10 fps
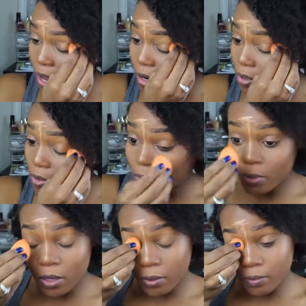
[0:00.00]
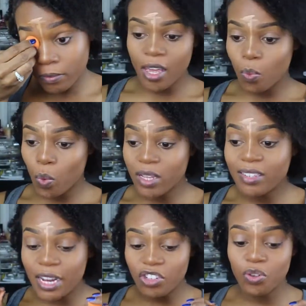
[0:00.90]
out a little bit. Then once
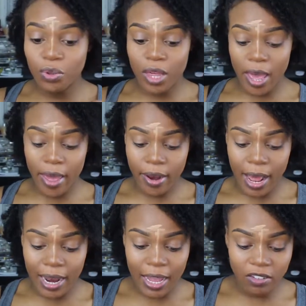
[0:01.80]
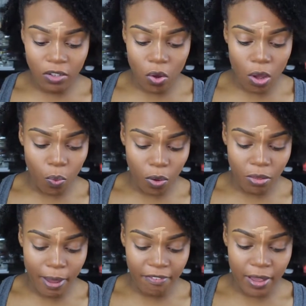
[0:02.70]
I do that, I like to go in with
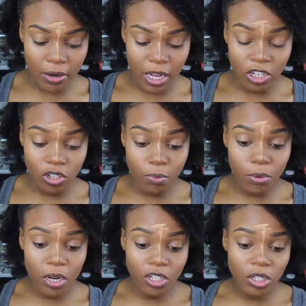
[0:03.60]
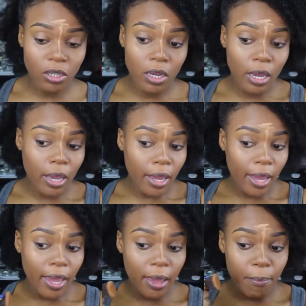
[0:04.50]
my foundation brush
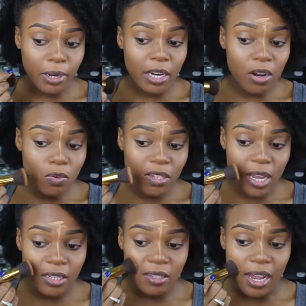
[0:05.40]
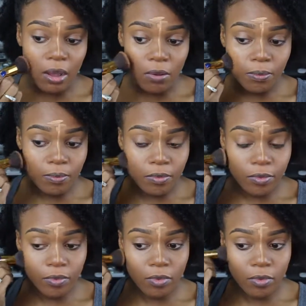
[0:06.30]
and blend those edges out.
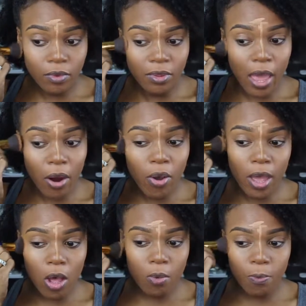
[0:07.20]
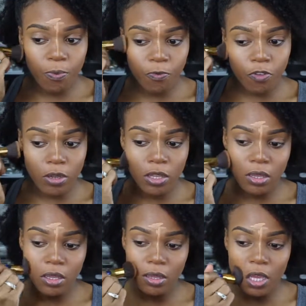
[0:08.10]
That'll help
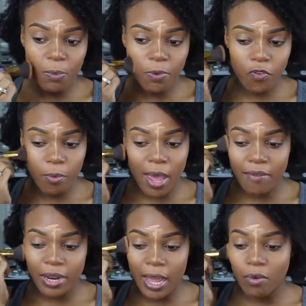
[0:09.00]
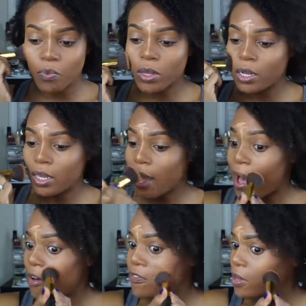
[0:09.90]
keep you from having that really
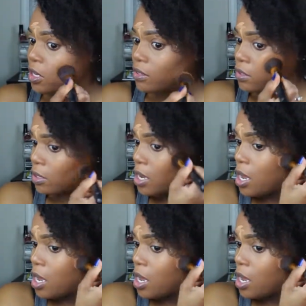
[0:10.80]
obvious